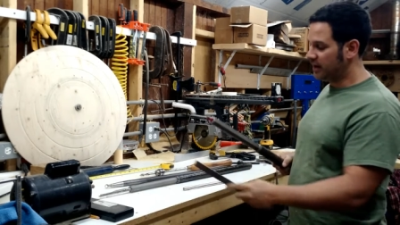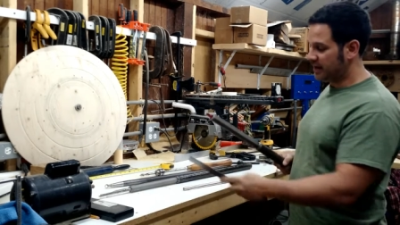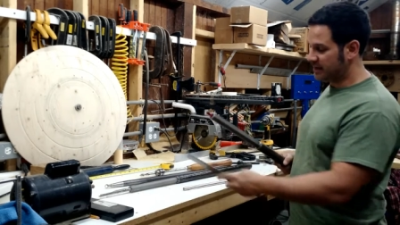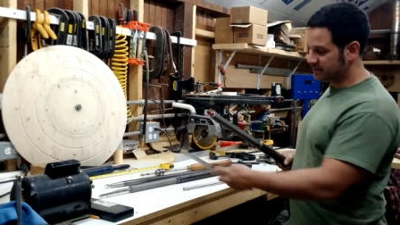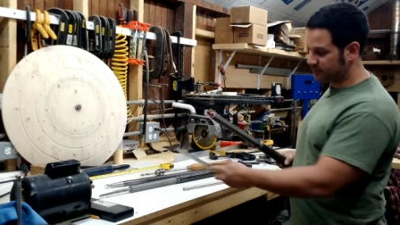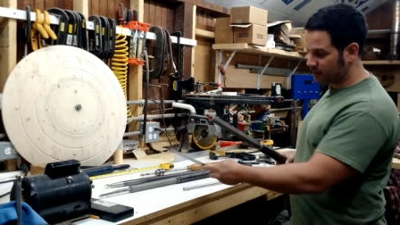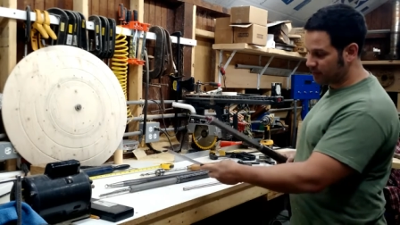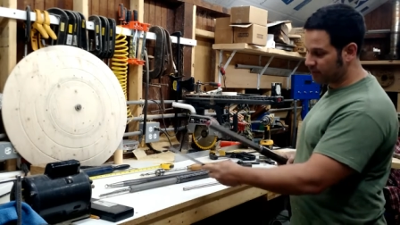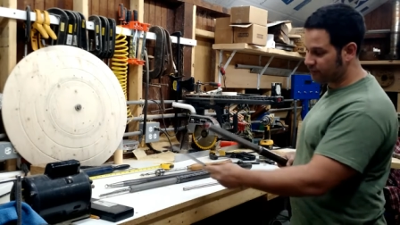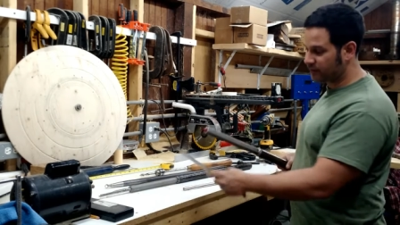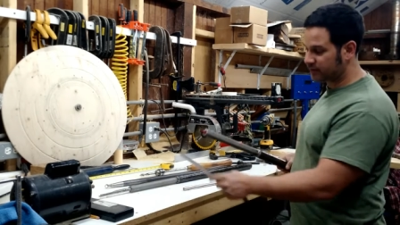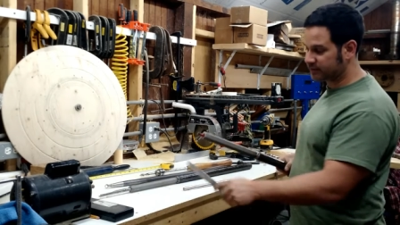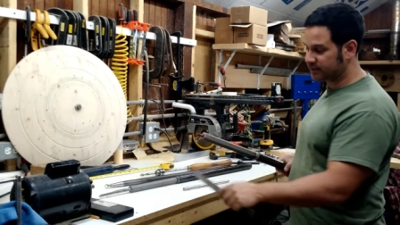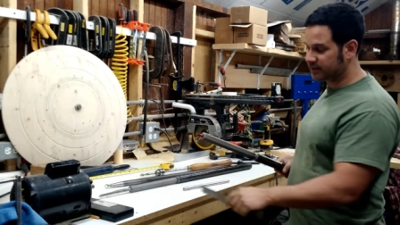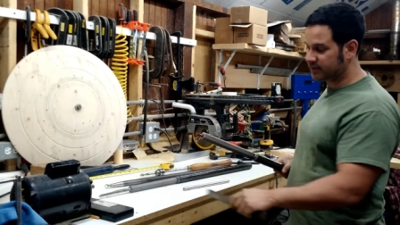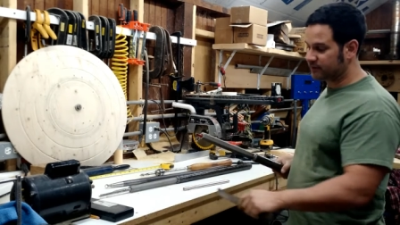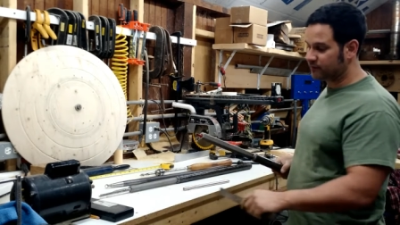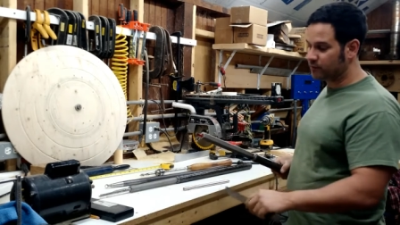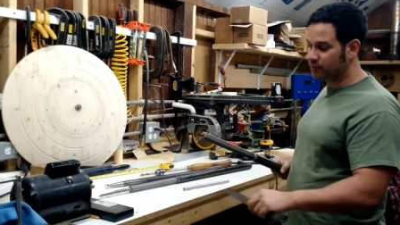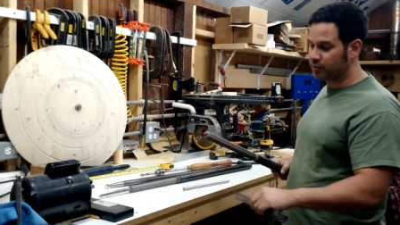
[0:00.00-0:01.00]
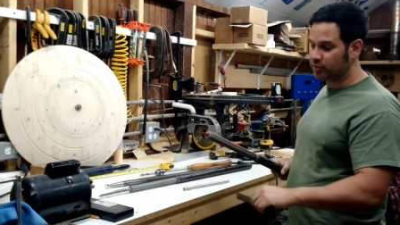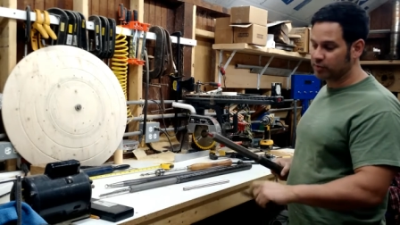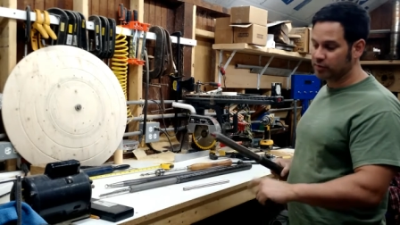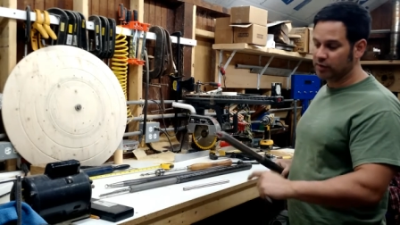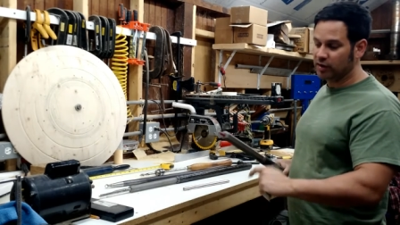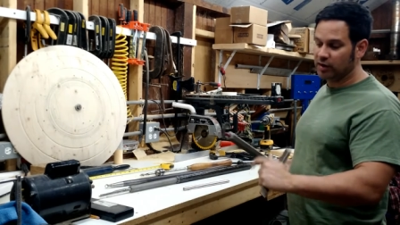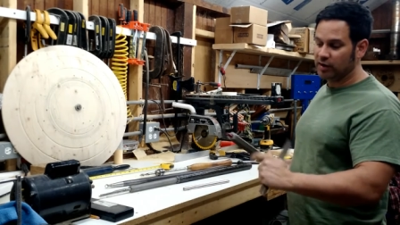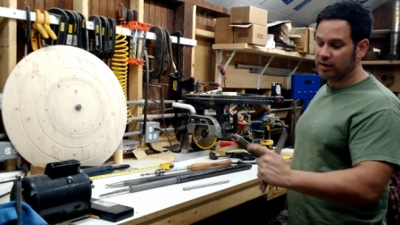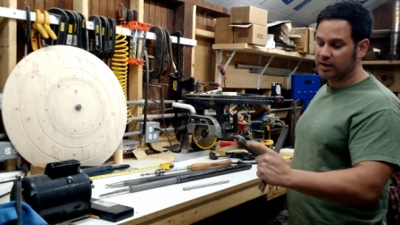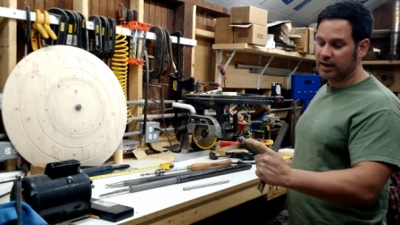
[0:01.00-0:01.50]
As a matter of fact, I can even
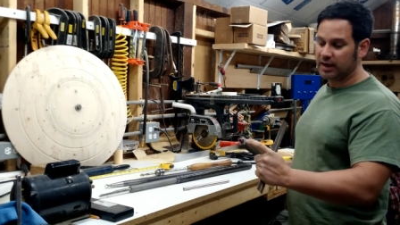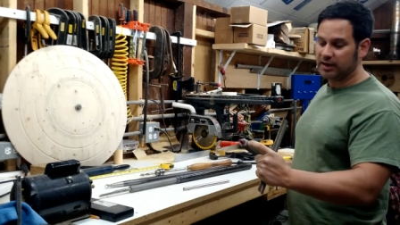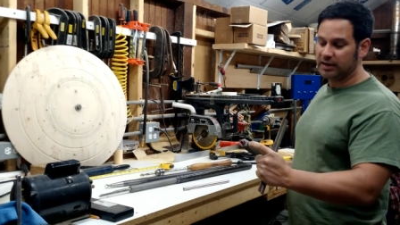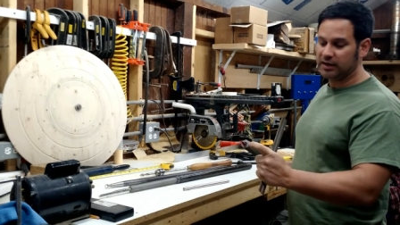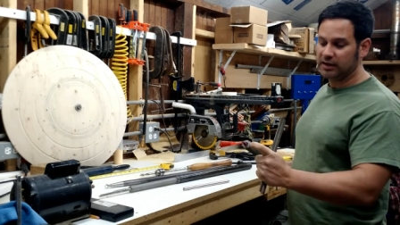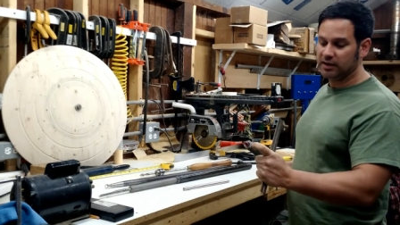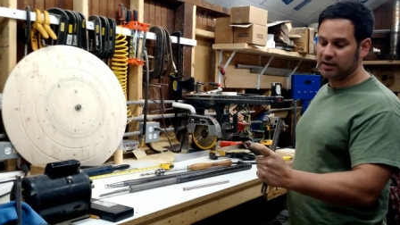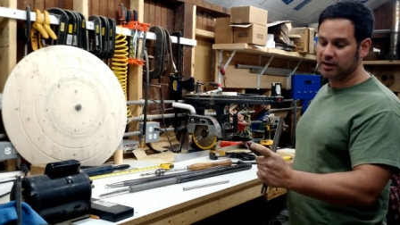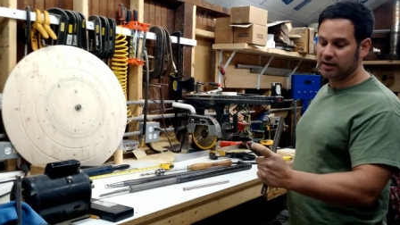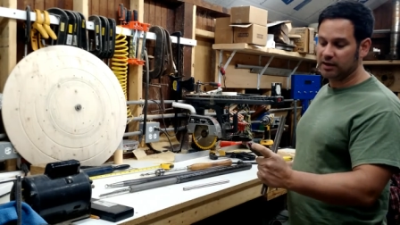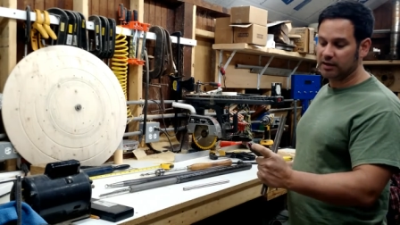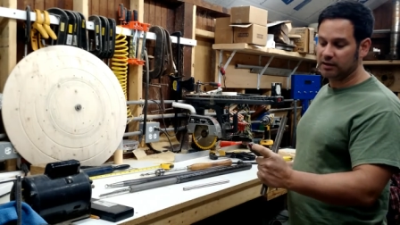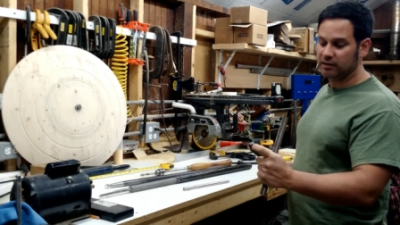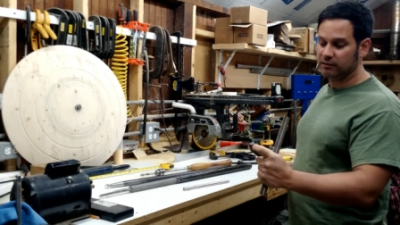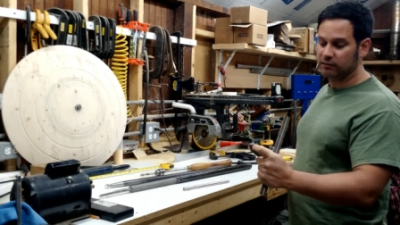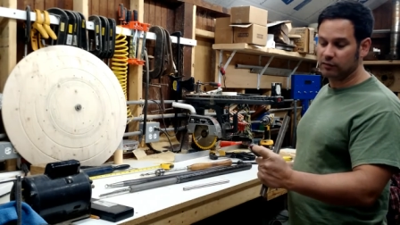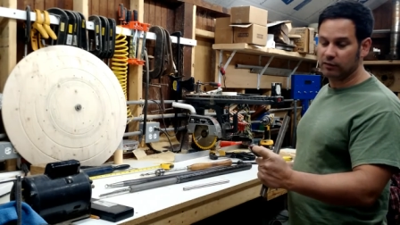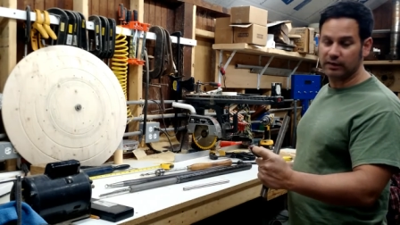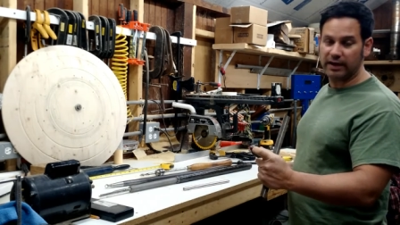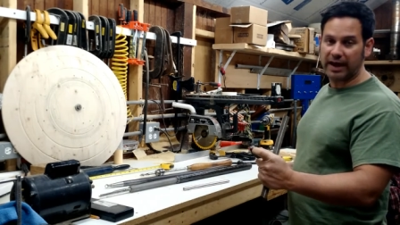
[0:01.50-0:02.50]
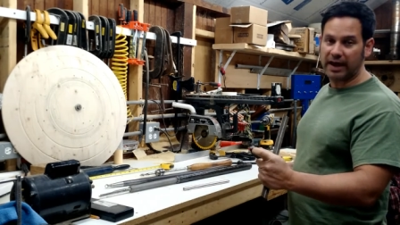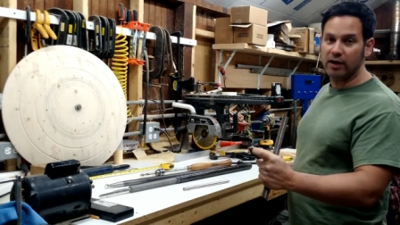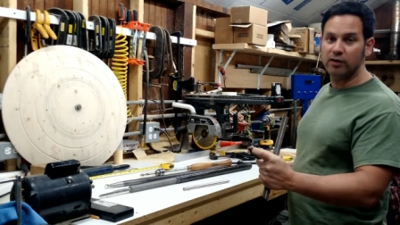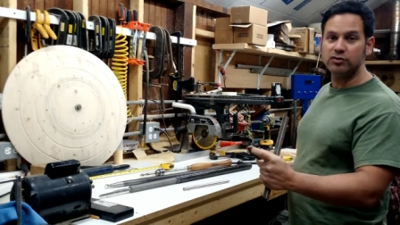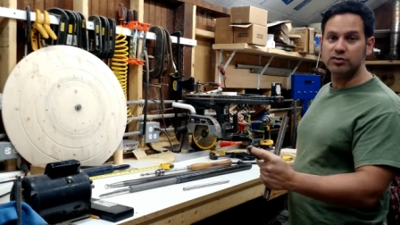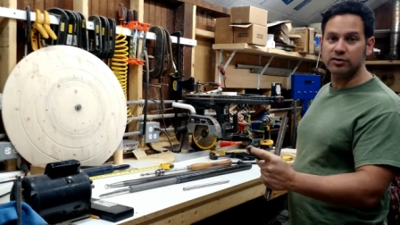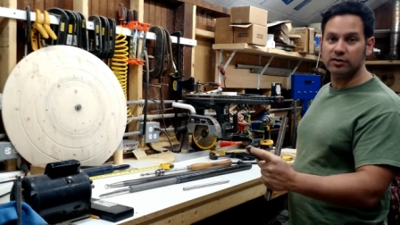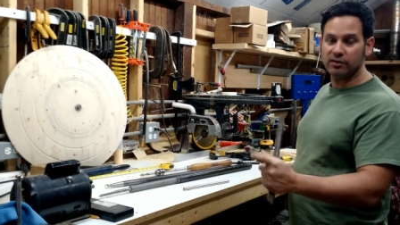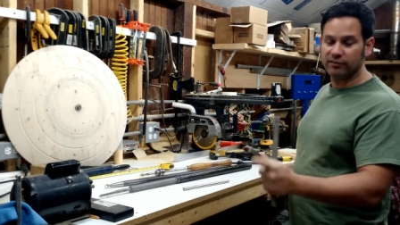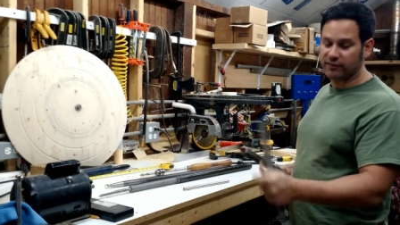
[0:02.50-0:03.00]
put any
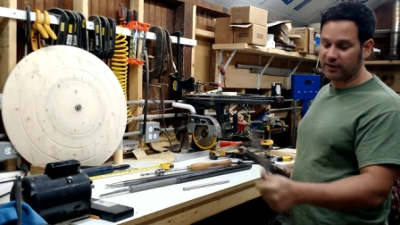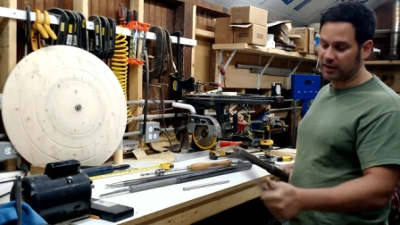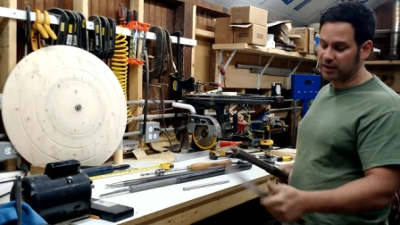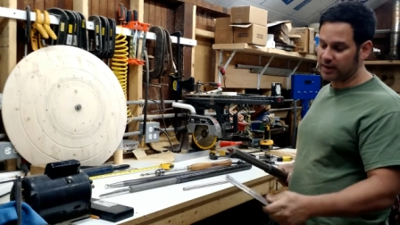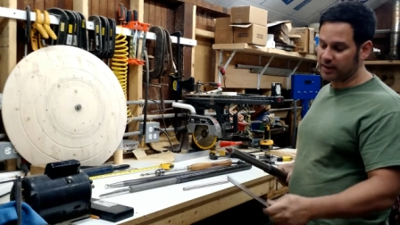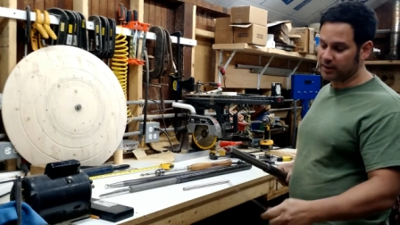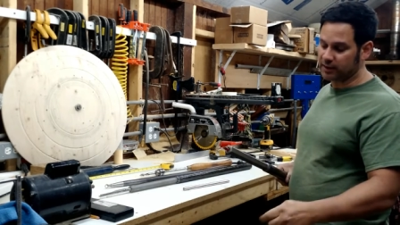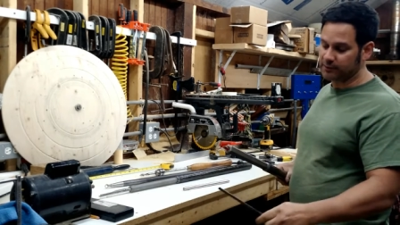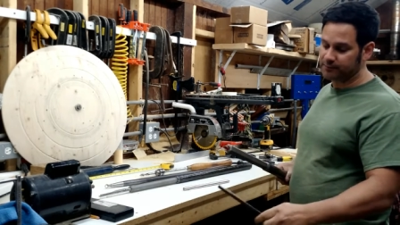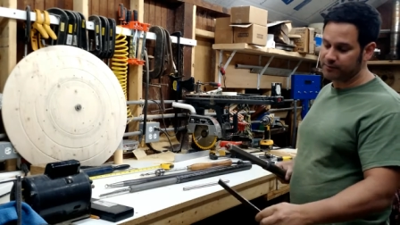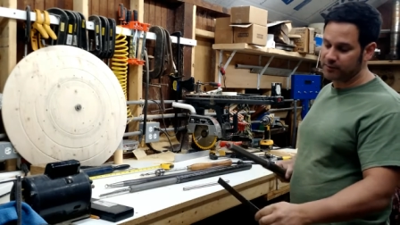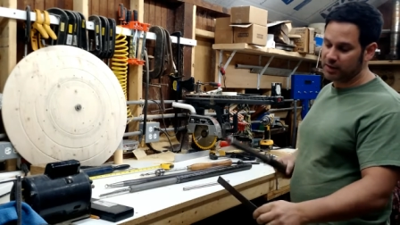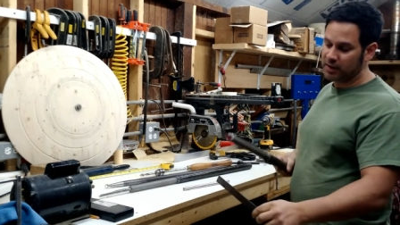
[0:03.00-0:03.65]
gouge in there if I like.